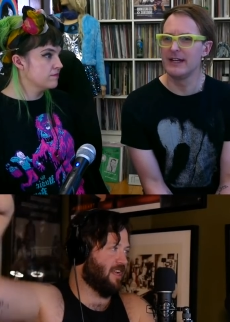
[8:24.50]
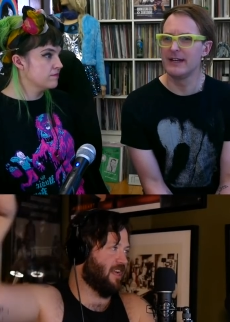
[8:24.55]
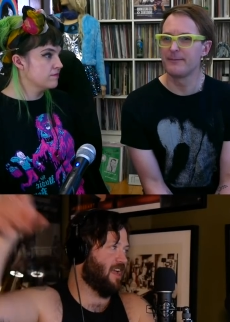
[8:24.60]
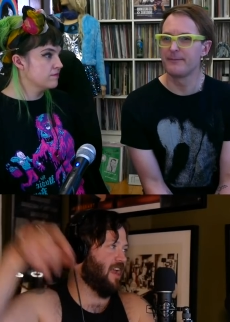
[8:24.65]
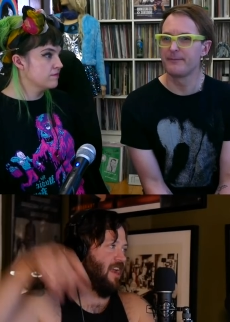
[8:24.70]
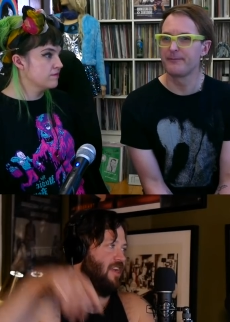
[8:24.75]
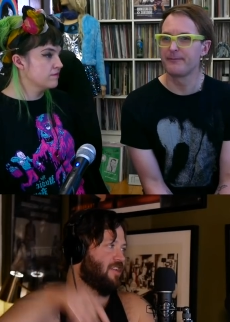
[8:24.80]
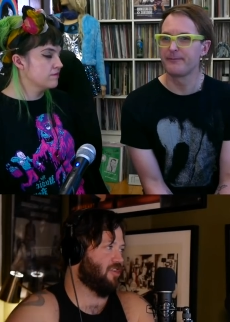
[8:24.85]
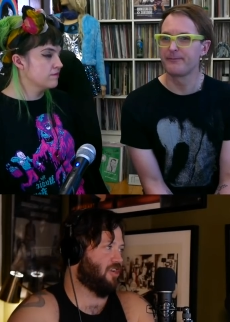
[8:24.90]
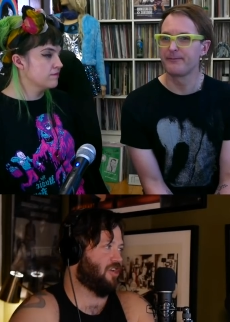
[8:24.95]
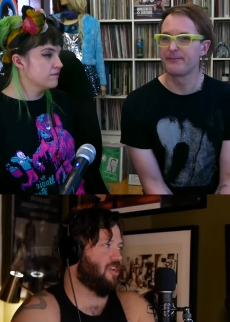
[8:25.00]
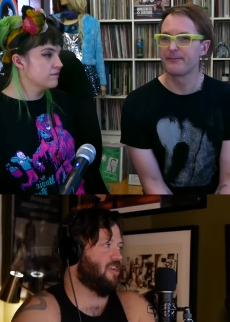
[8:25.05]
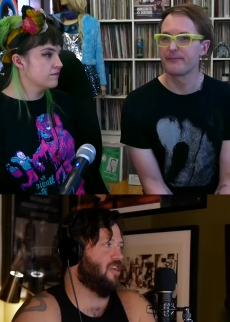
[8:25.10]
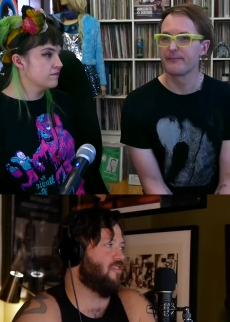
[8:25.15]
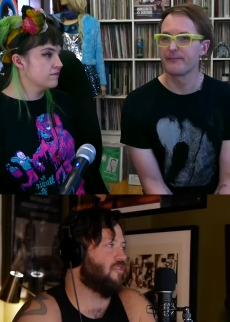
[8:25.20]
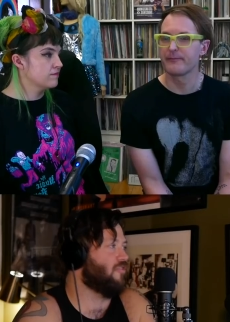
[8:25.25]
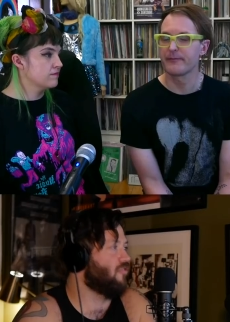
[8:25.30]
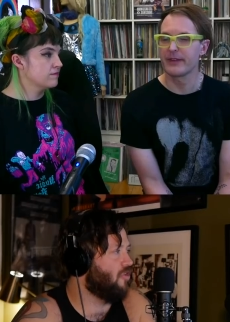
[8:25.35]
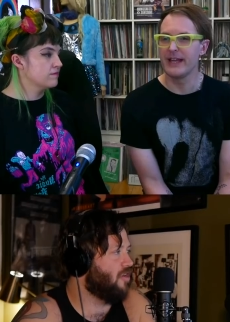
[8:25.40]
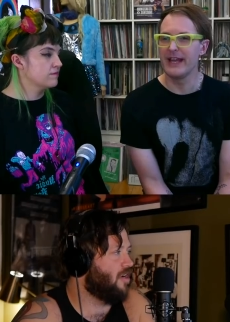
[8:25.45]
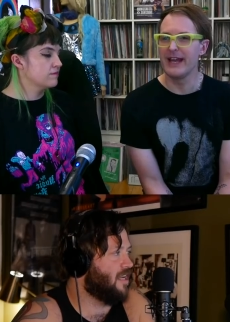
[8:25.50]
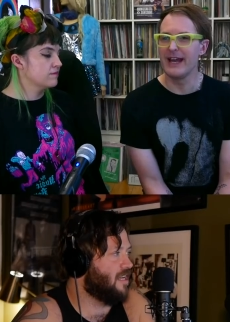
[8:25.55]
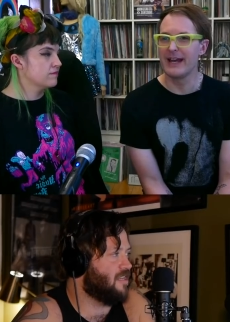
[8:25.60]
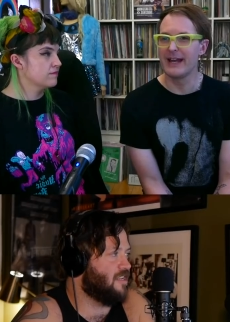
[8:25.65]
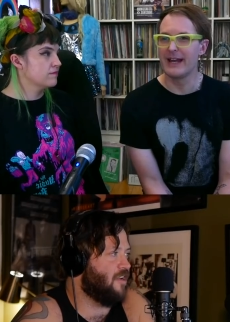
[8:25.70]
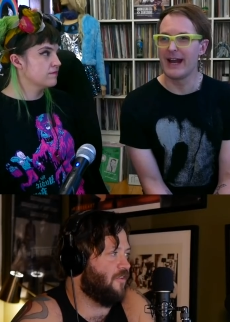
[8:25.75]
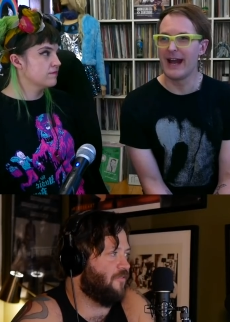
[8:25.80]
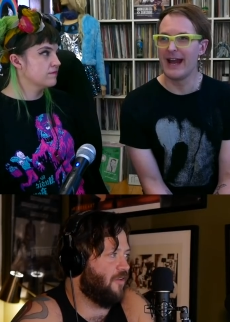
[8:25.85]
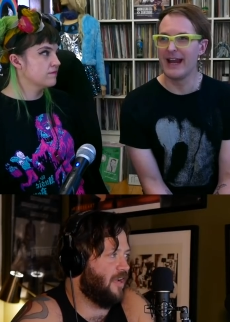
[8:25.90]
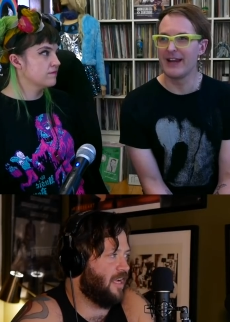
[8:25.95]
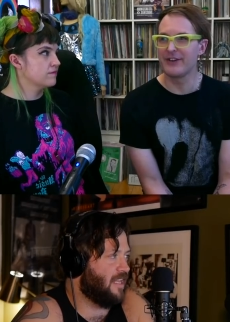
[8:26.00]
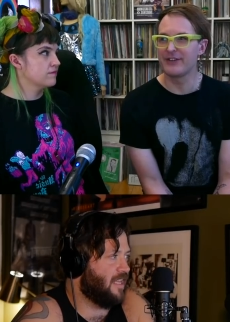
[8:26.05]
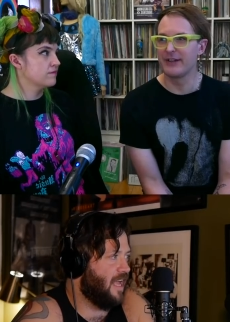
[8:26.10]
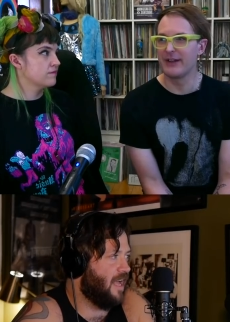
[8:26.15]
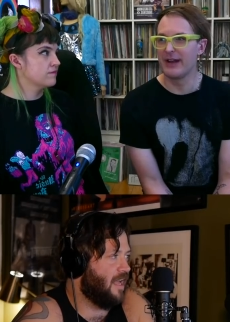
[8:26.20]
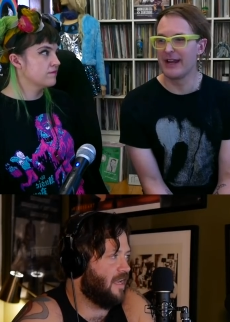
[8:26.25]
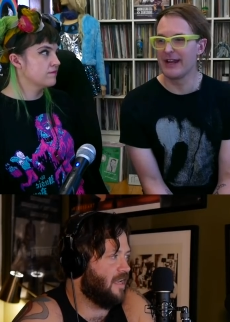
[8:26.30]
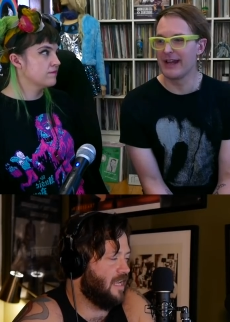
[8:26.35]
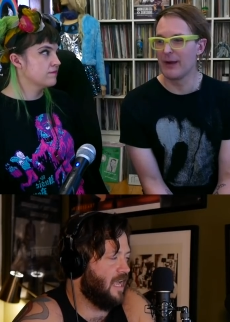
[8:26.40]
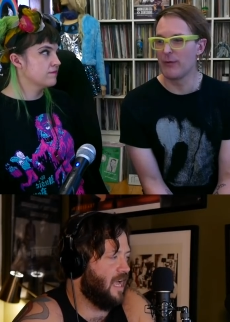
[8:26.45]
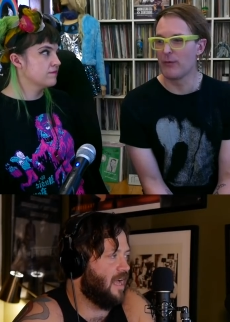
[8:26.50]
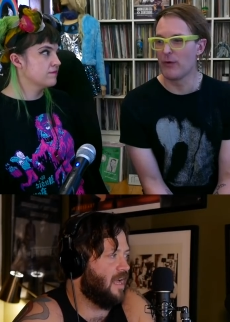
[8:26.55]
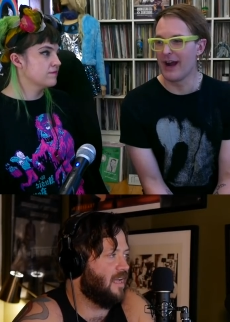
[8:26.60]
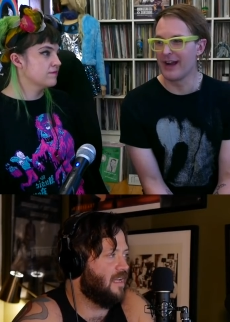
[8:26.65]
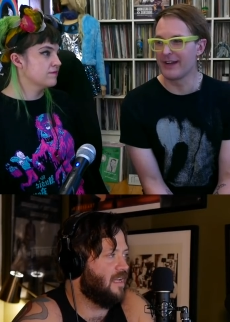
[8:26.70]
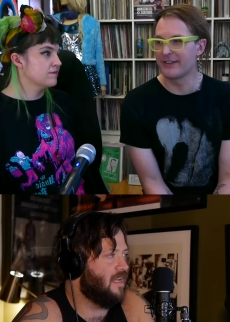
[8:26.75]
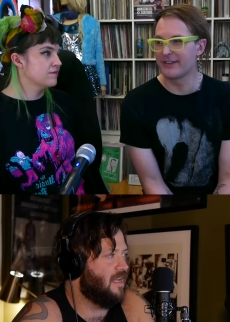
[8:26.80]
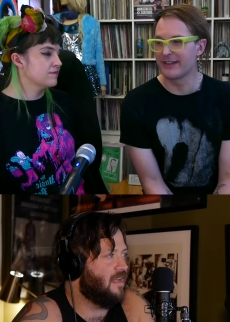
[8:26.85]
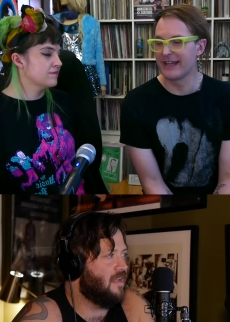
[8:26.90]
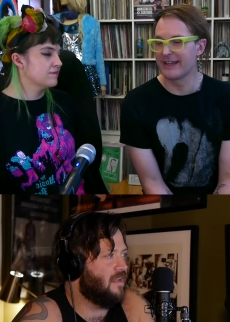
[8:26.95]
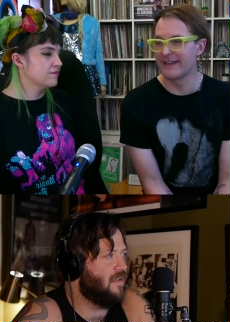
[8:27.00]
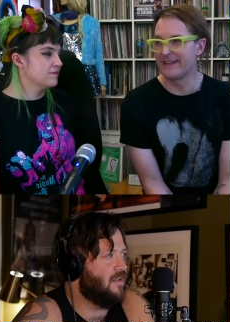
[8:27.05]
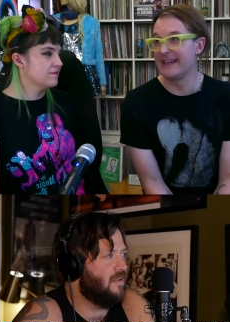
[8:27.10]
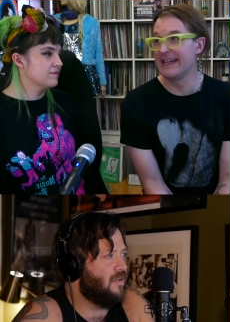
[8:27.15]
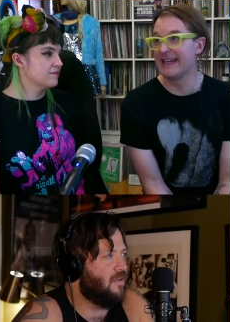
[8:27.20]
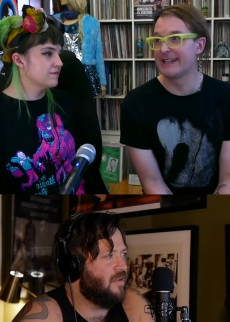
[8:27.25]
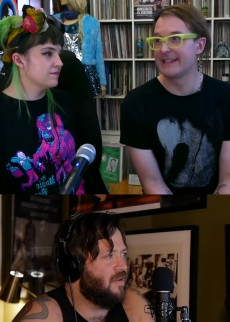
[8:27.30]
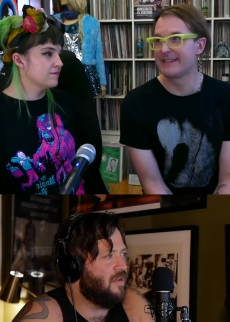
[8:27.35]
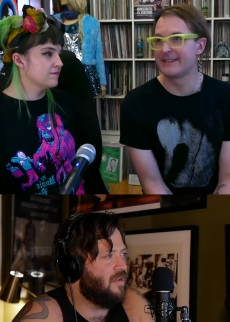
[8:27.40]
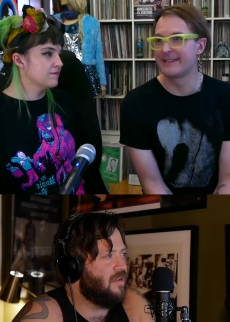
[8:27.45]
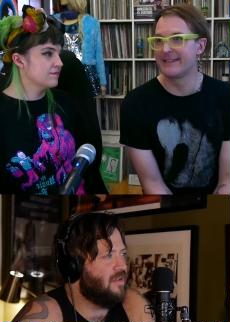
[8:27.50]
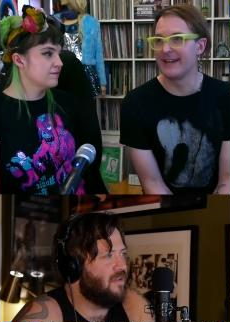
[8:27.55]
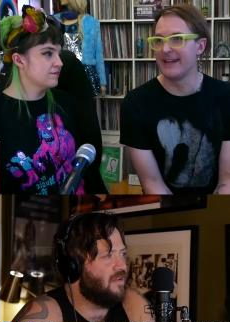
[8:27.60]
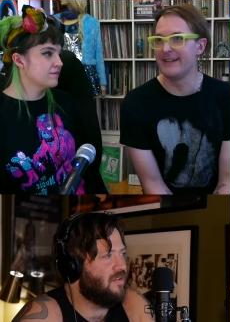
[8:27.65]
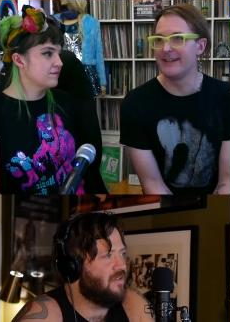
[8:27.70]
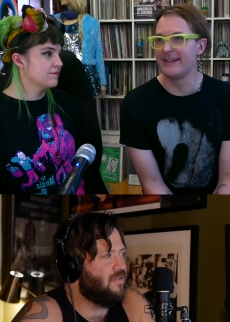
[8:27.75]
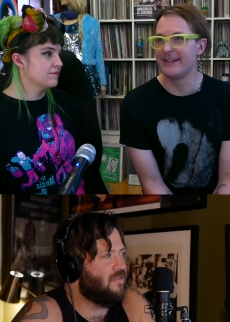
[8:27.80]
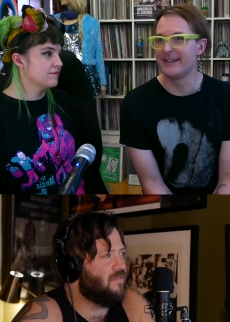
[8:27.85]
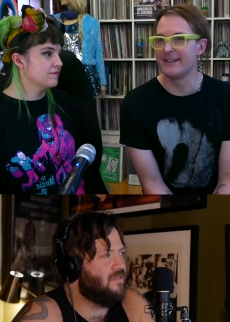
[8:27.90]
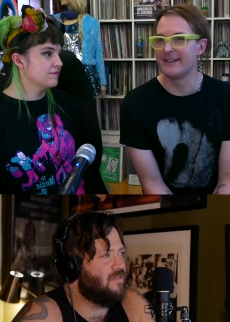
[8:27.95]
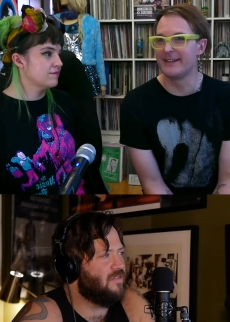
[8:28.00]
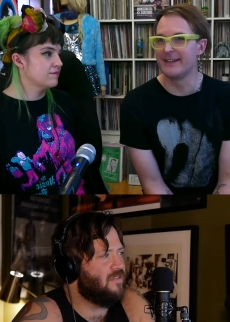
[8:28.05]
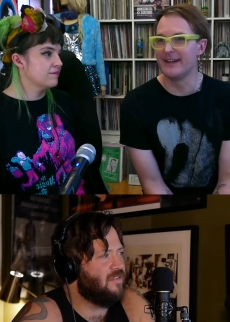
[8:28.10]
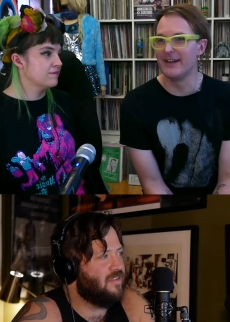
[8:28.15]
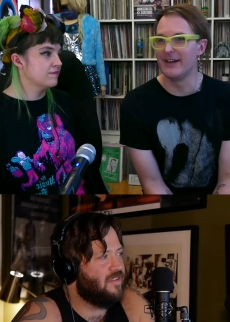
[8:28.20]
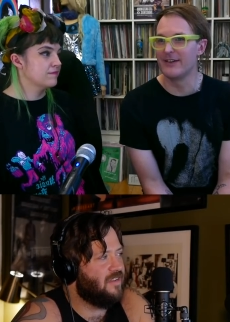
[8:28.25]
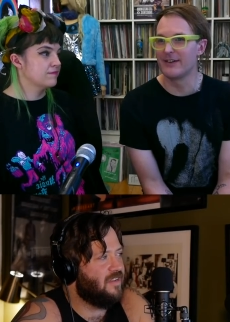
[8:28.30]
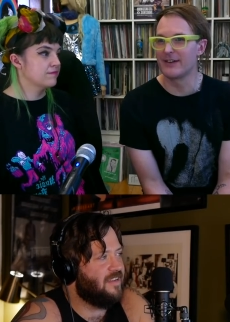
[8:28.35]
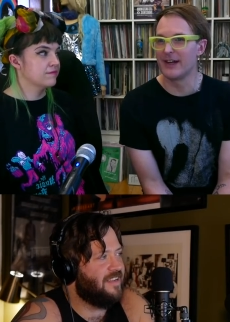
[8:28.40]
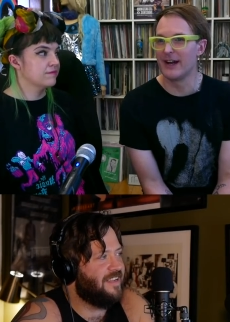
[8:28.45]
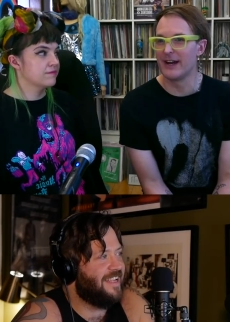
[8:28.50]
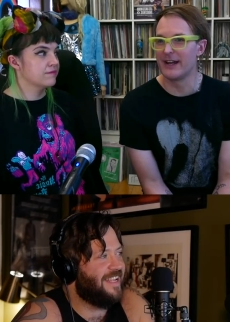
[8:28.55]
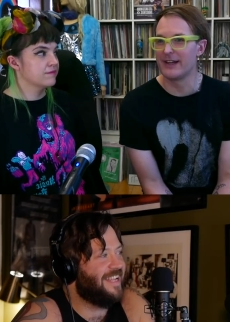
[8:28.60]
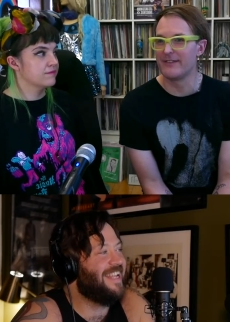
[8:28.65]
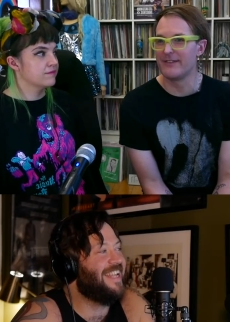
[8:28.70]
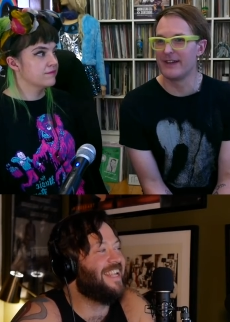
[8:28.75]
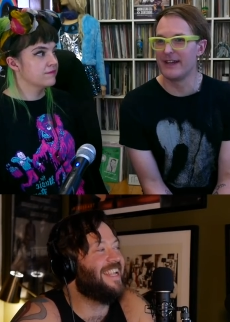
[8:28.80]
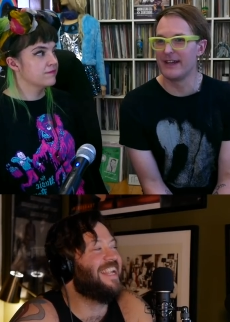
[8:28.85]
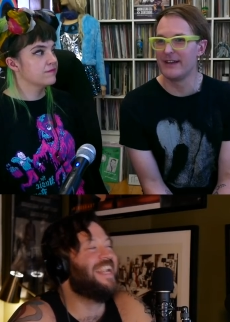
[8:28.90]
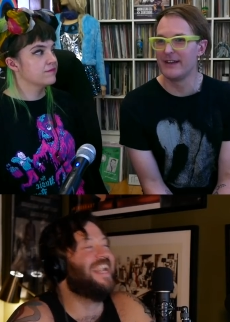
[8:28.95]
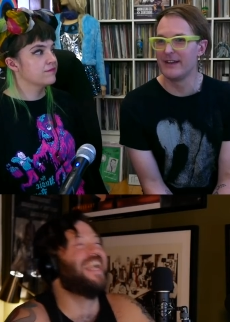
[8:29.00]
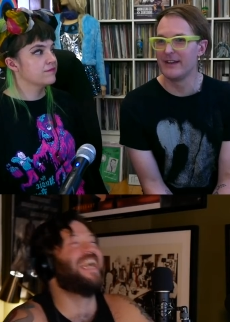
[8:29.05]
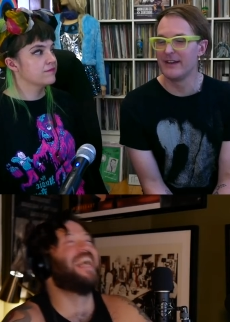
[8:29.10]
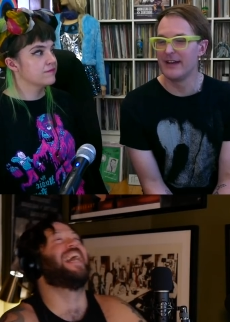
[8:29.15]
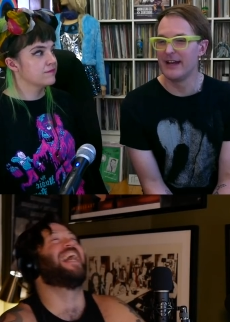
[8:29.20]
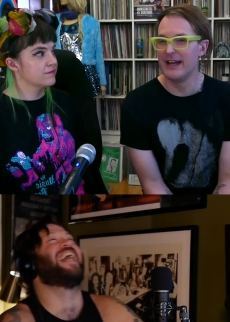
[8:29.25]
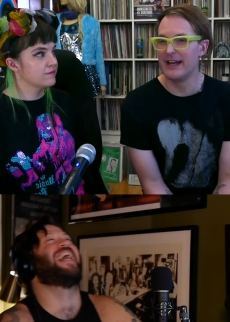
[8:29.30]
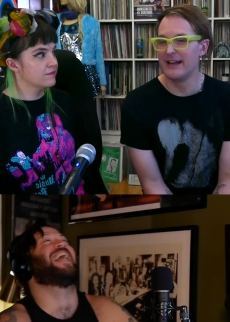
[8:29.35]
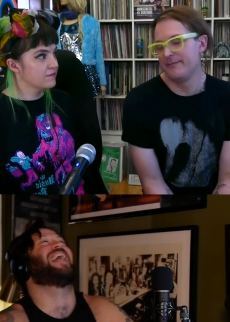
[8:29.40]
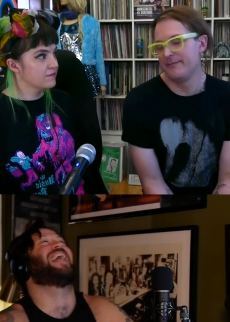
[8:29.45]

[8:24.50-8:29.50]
Speaker 1: and kind of took another look. Yeah, and, and I like actually I, I, watched like the extended you know cut of it, and